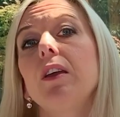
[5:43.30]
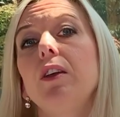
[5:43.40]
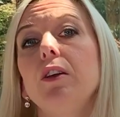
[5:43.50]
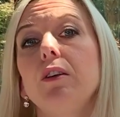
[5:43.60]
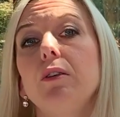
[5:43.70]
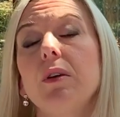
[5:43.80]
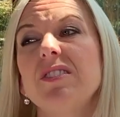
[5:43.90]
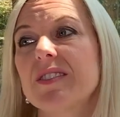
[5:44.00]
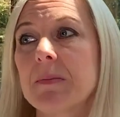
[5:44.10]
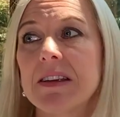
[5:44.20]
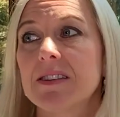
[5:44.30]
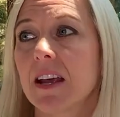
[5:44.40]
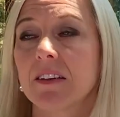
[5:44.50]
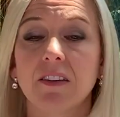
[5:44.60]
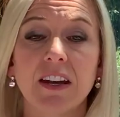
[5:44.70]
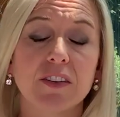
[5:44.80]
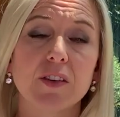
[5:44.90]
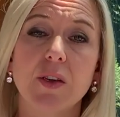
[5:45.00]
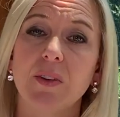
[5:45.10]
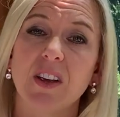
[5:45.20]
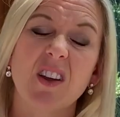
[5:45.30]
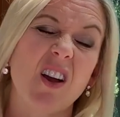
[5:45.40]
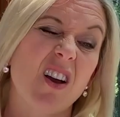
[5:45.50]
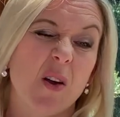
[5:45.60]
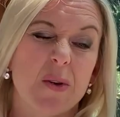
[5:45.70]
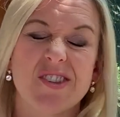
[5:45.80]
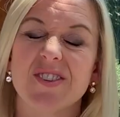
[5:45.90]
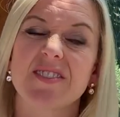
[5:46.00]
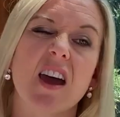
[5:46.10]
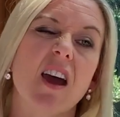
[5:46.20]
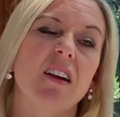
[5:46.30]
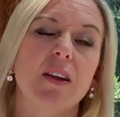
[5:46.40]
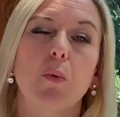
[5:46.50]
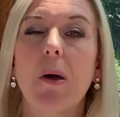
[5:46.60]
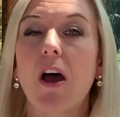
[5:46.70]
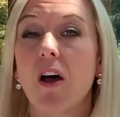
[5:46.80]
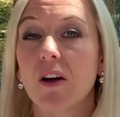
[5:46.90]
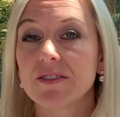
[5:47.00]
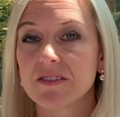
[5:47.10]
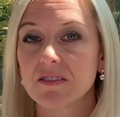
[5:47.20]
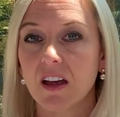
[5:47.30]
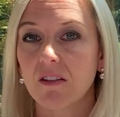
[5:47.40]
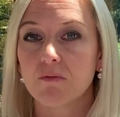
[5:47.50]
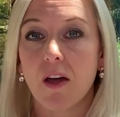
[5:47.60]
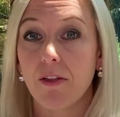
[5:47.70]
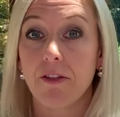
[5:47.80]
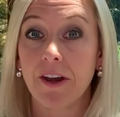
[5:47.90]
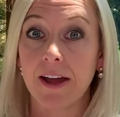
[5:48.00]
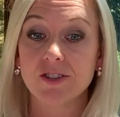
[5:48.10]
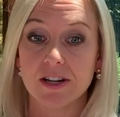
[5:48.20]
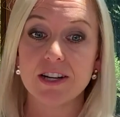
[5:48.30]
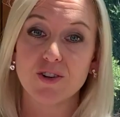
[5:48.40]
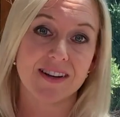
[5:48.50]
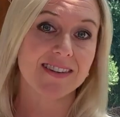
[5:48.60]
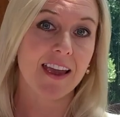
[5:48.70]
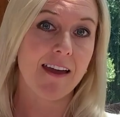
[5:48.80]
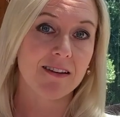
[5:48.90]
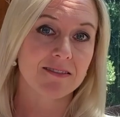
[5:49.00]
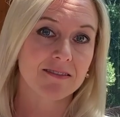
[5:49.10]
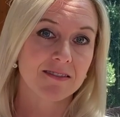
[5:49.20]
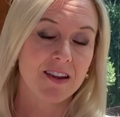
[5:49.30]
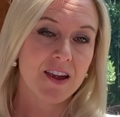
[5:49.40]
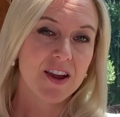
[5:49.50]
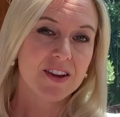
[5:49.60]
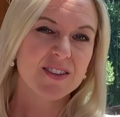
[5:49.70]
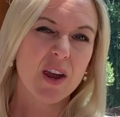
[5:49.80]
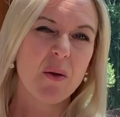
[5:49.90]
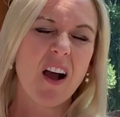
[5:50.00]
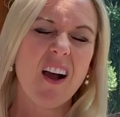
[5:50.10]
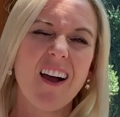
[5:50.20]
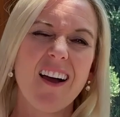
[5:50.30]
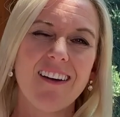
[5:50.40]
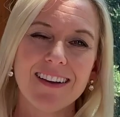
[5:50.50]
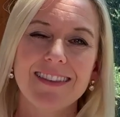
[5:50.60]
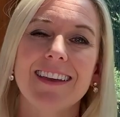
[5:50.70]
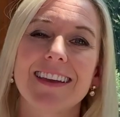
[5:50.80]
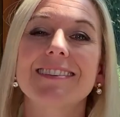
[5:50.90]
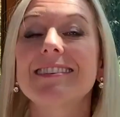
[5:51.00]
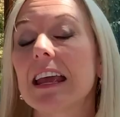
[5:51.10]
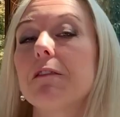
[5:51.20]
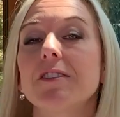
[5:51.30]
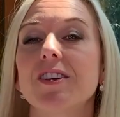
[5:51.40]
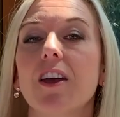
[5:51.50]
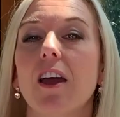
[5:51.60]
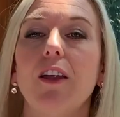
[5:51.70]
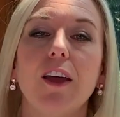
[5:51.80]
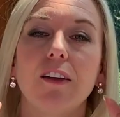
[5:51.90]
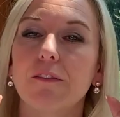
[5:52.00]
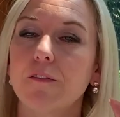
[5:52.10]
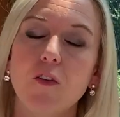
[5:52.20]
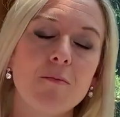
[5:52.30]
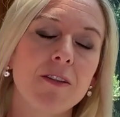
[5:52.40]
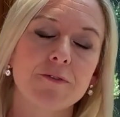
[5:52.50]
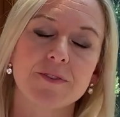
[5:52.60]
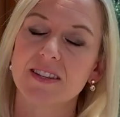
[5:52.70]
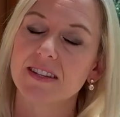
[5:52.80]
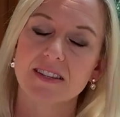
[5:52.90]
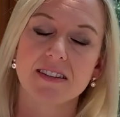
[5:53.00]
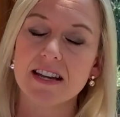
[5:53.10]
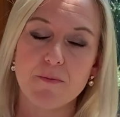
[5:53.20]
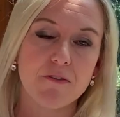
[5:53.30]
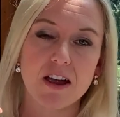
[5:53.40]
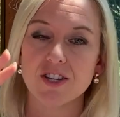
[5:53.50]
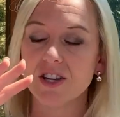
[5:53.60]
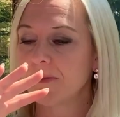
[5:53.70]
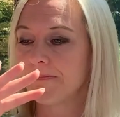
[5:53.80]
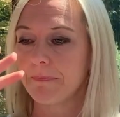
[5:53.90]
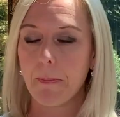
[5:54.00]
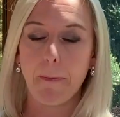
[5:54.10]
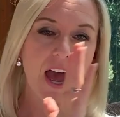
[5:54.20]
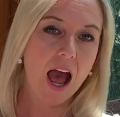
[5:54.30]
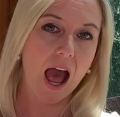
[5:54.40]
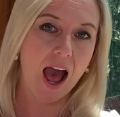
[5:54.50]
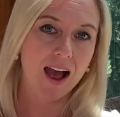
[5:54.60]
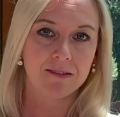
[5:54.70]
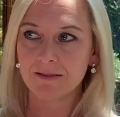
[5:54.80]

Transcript: you dismiss things and excuse it and go, oh, it's just that, it will pass, uh, rather than actually addressing it. So I think it's safer to go, look, four month sleep regression, pa.